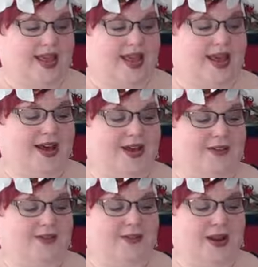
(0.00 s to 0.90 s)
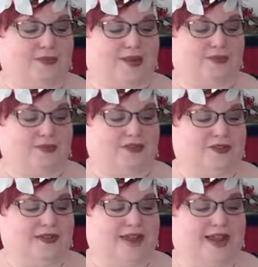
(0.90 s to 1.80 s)
Oh, Krampus movie
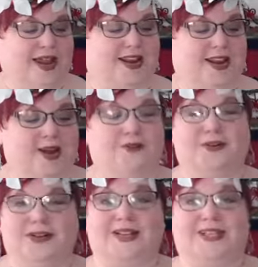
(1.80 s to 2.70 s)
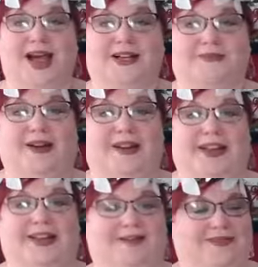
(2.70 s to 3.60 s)
brother. I know. We're going to talk about
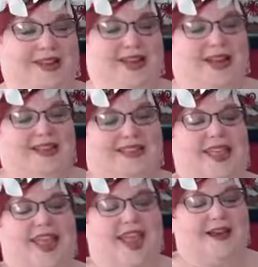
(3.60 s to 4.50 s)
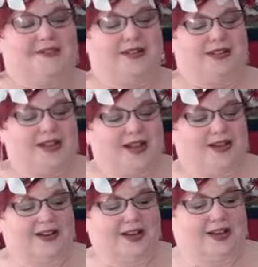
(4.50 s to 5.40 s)
him. They have a,
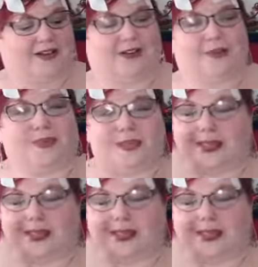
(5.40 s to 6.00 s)
a Krampus